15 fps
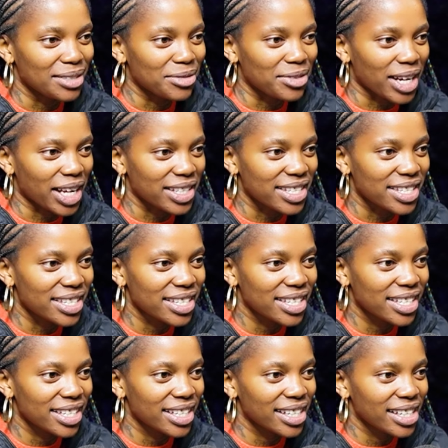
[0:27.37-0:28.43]
France.
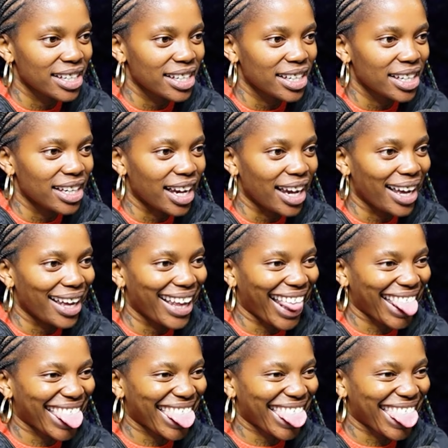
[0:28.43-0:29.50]

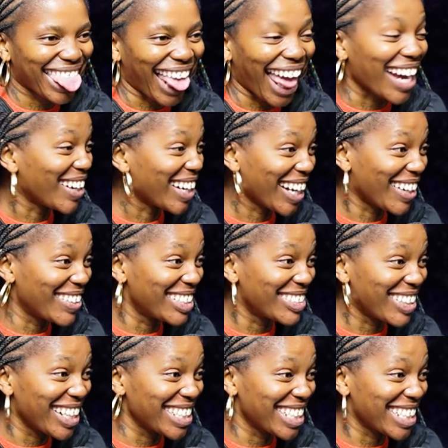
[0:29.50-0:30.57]
I got that one
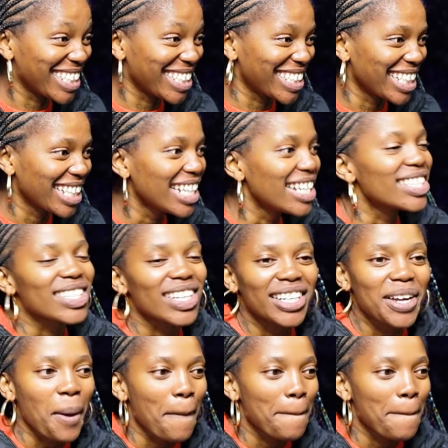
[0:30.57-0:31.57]
right at least. What so, did you